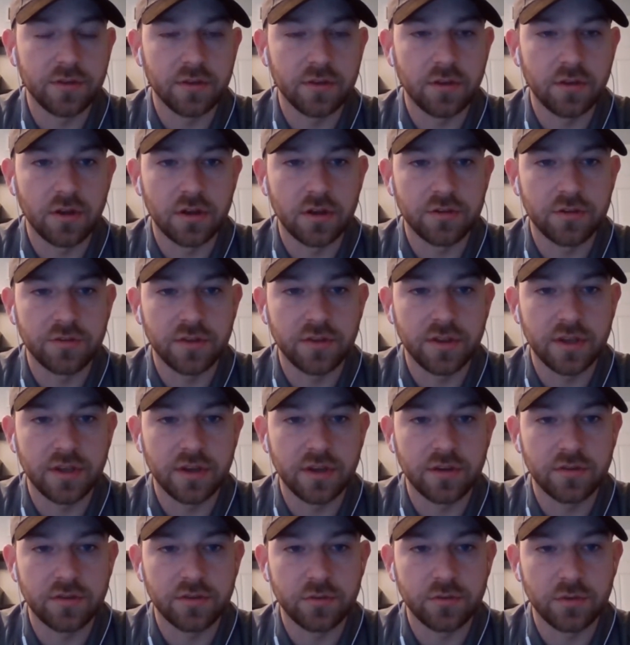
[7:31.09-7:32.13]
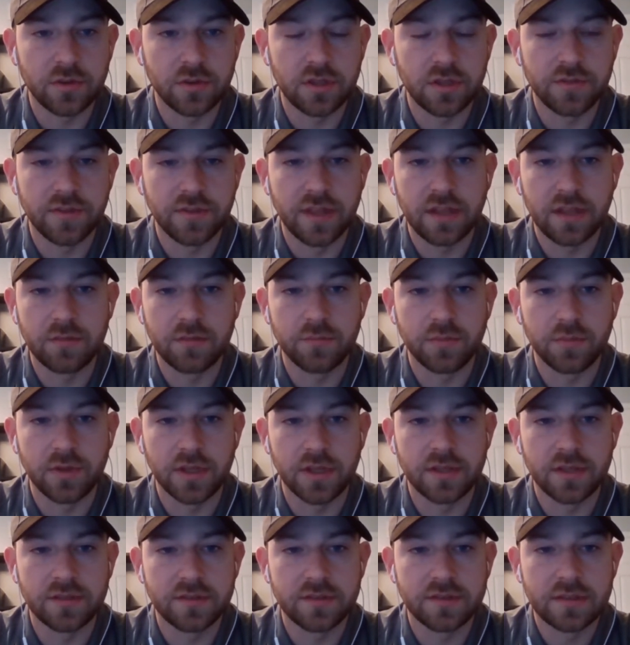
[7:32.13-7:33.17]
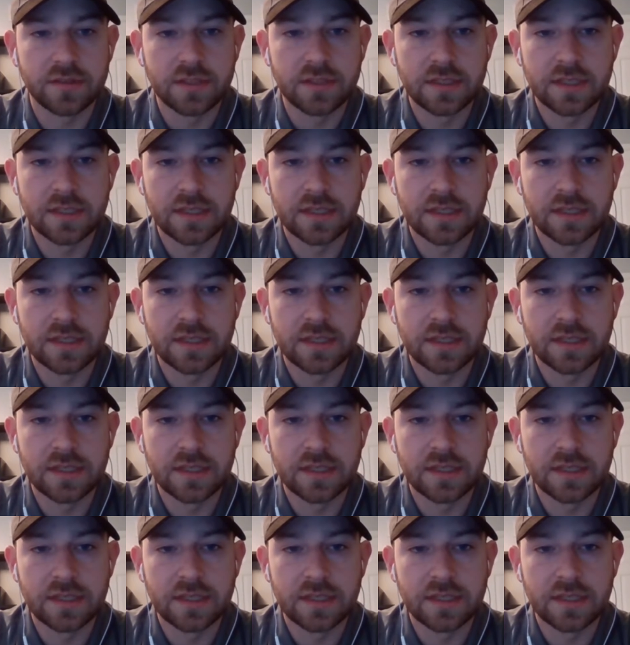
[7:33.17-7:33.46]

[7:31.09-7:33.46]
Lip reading: their laundry there. So we're leaving that in place.